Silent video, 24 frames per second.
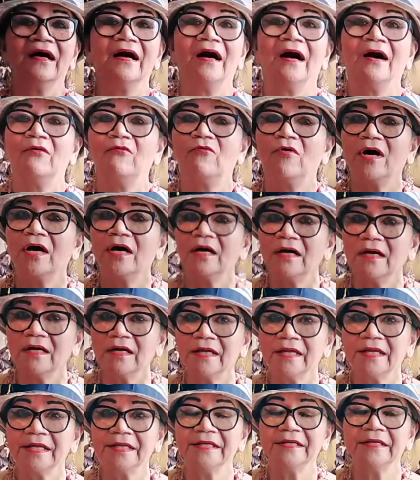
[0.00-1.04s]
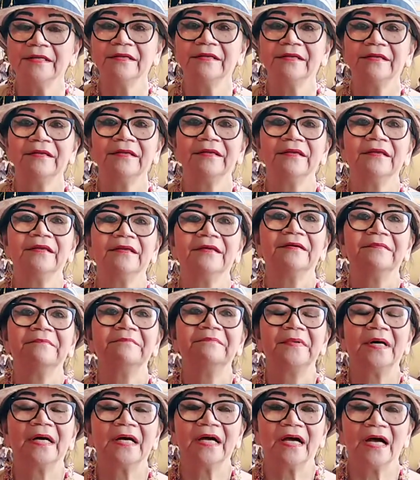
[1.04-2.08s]
Hawaii,
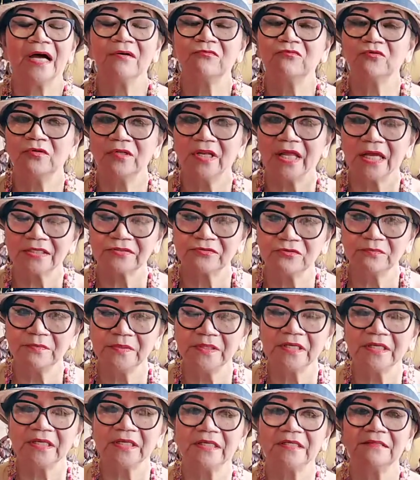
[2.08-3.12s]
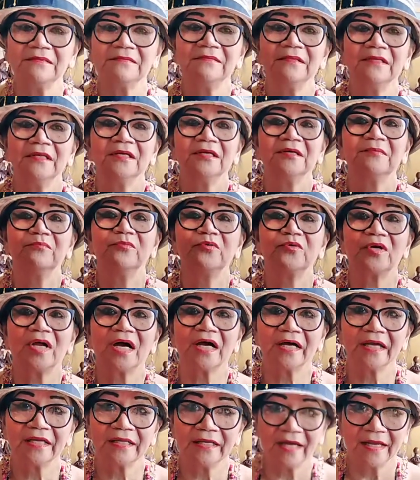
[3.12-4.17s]
but I would like to be in
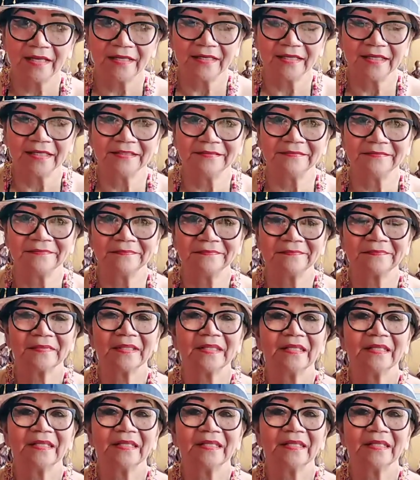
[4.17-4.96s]
Boracay Island.